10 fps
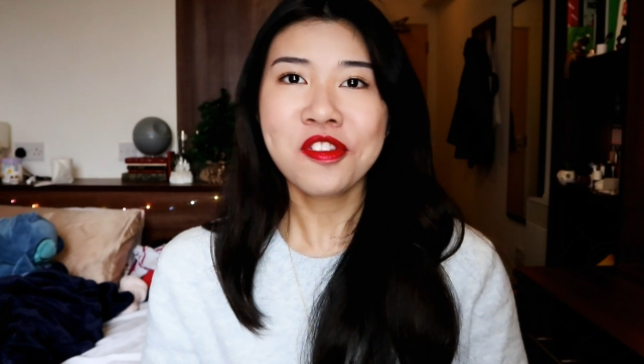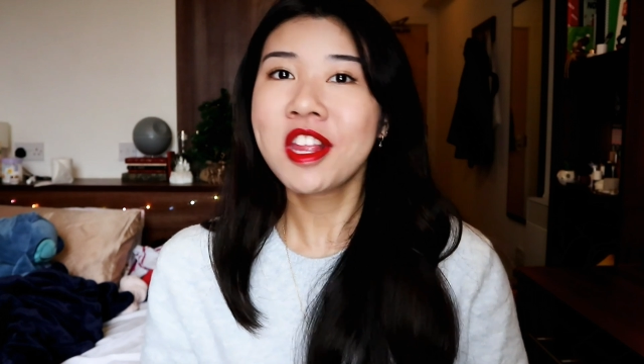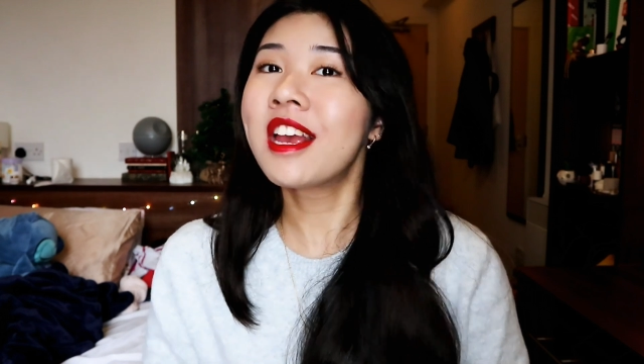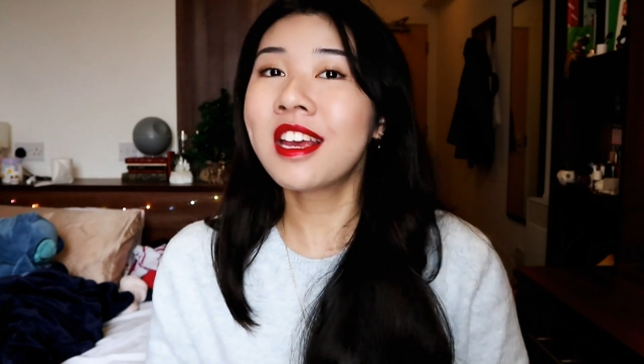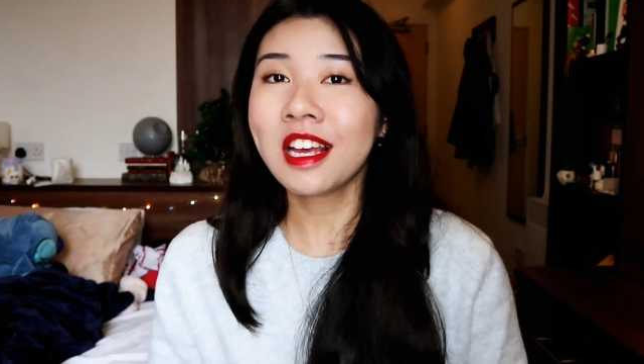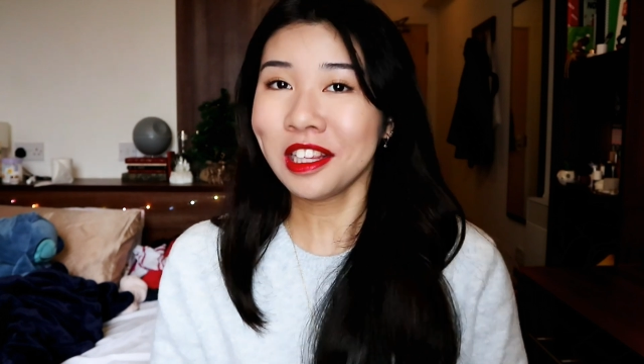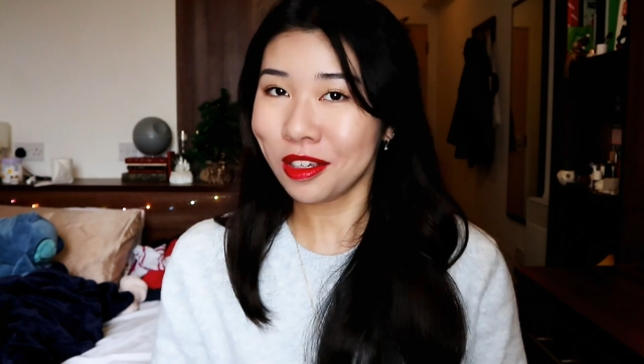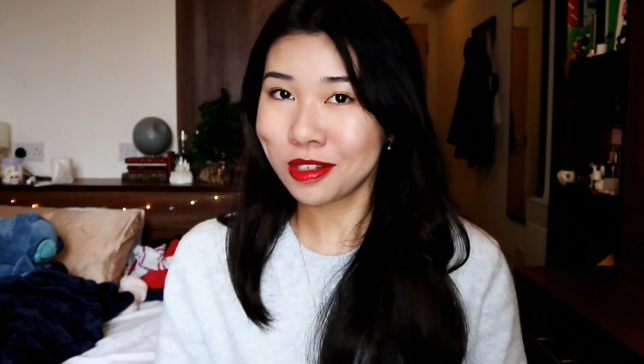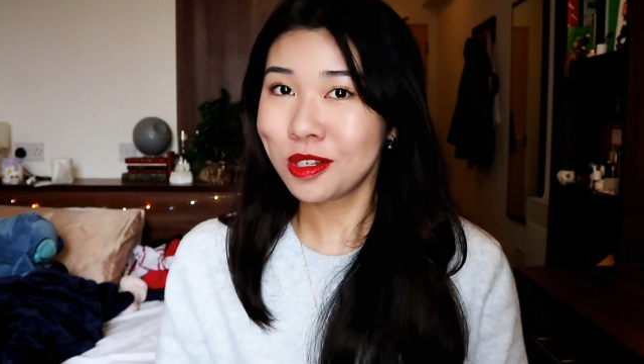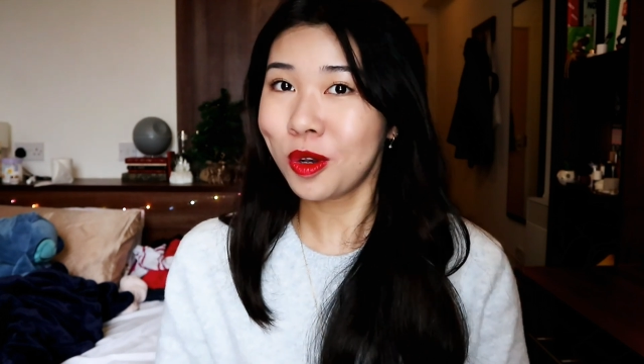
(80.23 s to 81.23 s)
think it
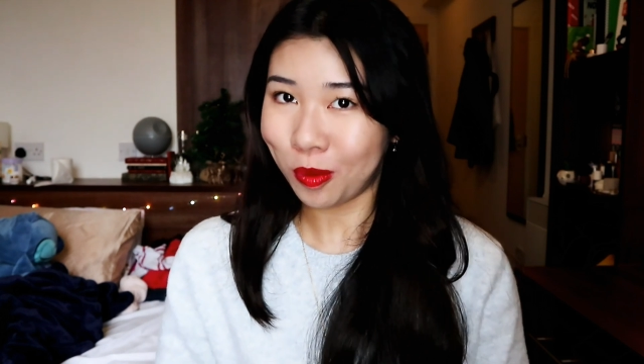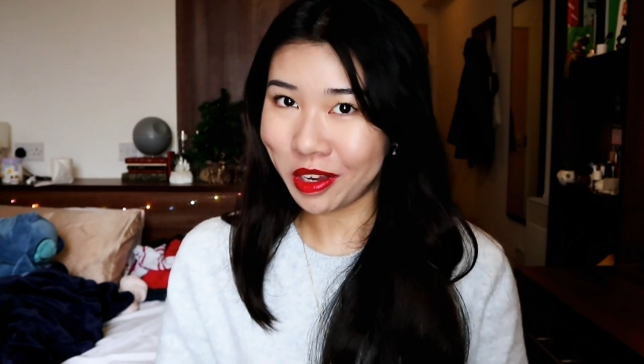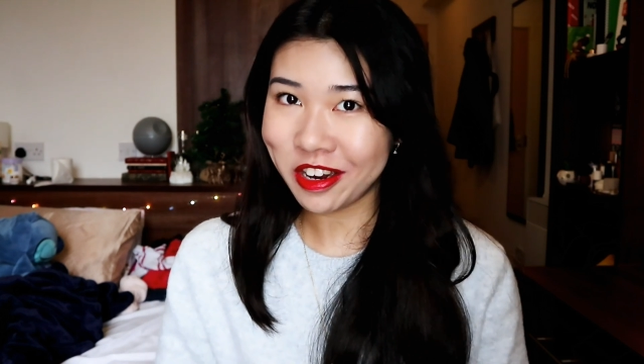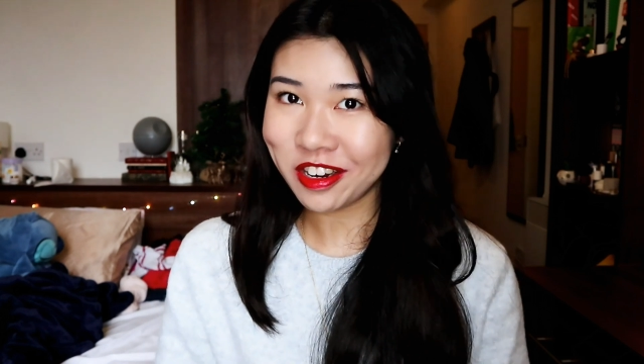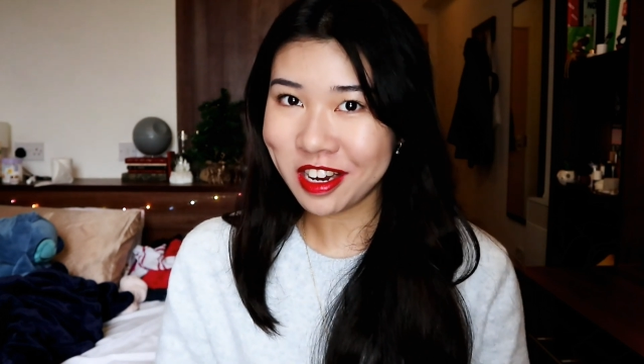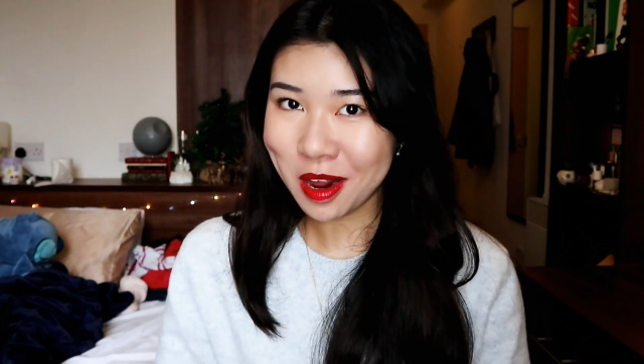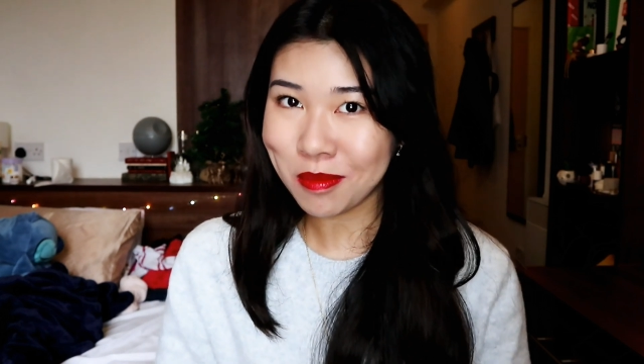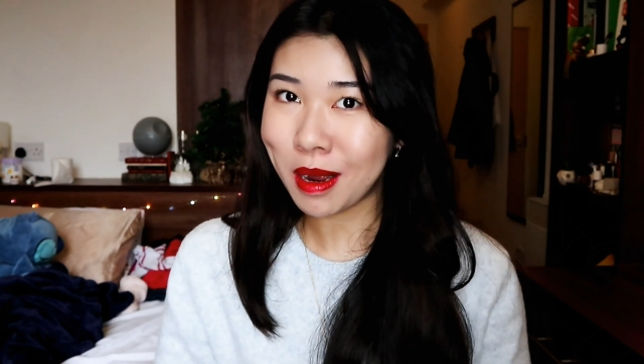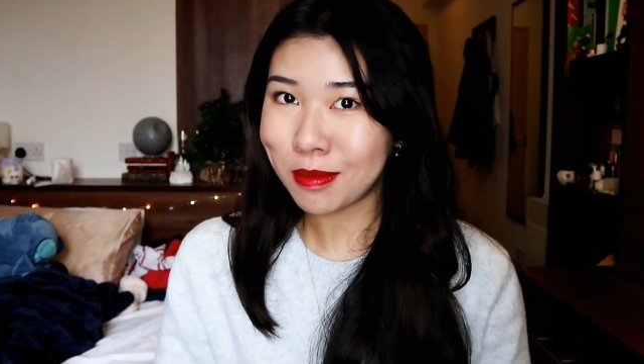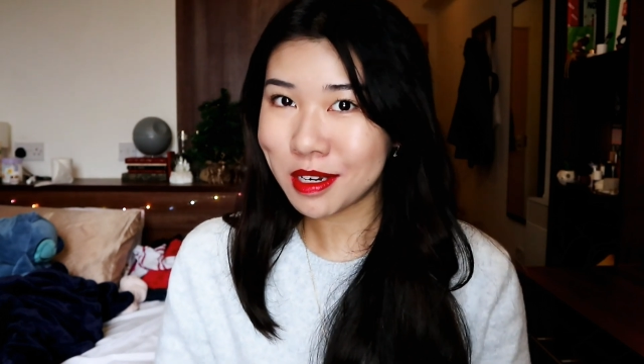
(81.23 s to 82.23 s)
looks weird in
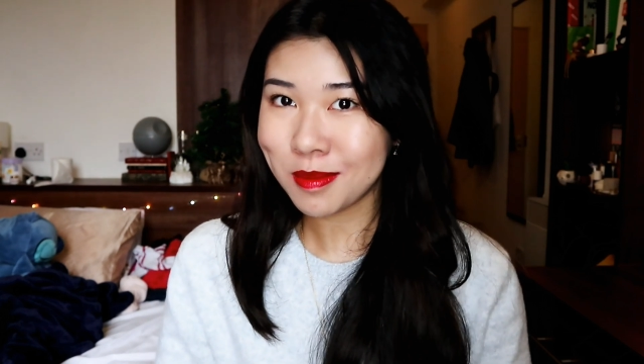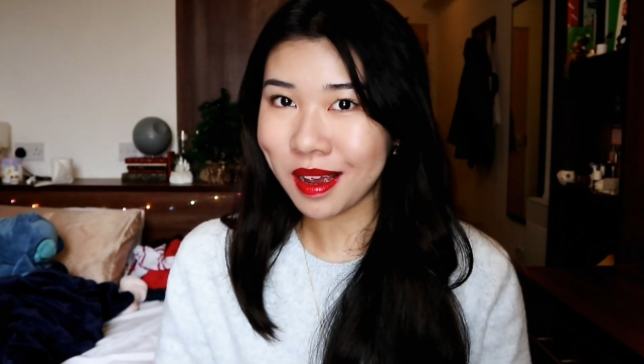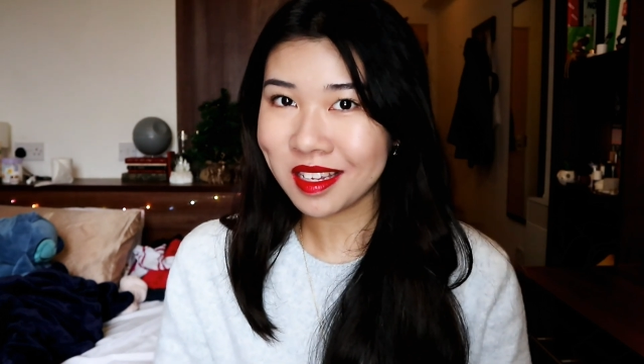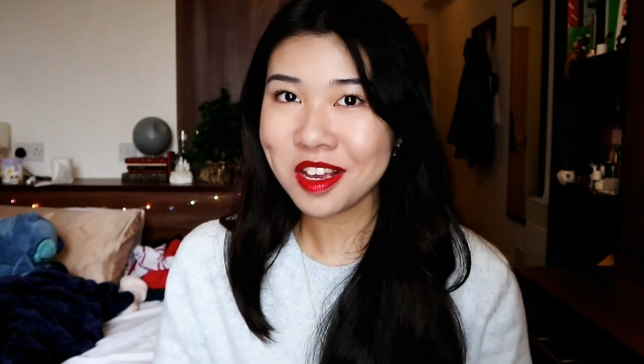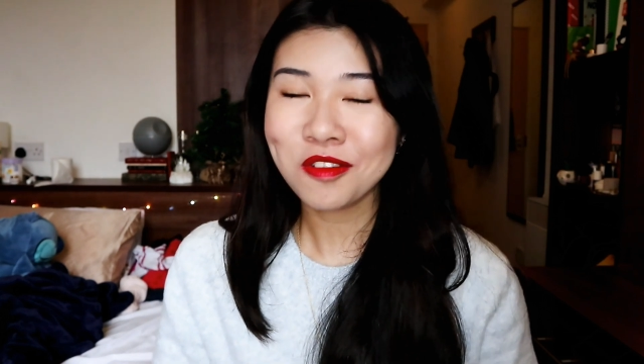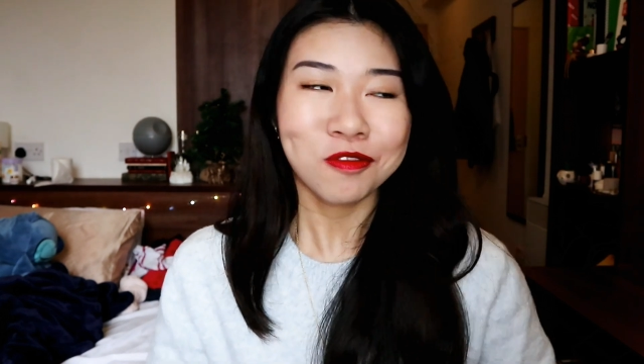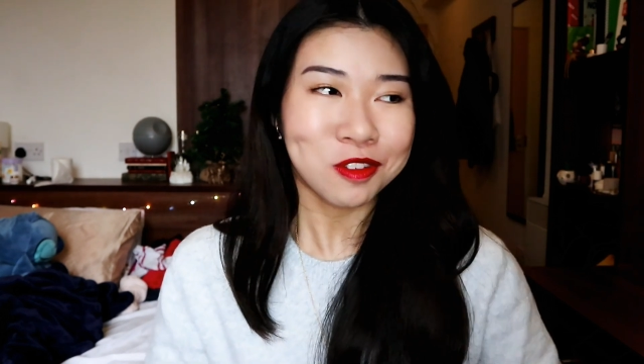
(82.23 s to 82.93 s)
my perspective,